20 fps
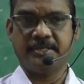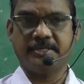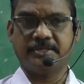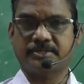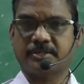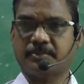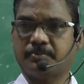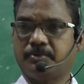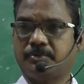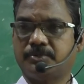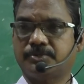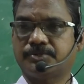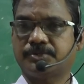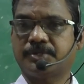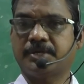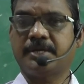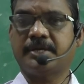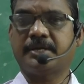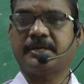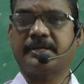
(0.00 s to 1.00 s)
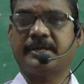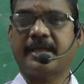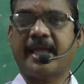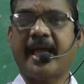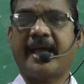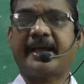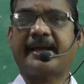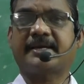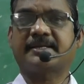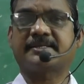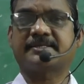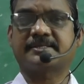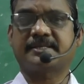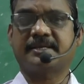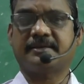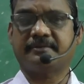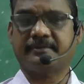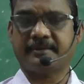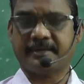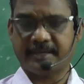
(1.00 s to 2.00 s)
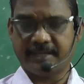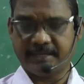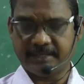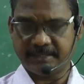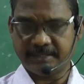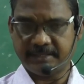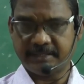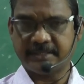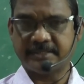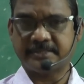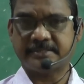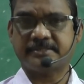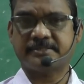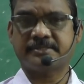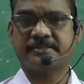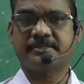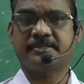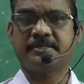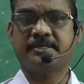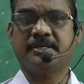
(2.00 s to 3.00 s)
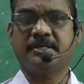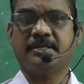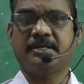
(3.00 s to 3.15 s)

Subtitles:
suppose acres of areas,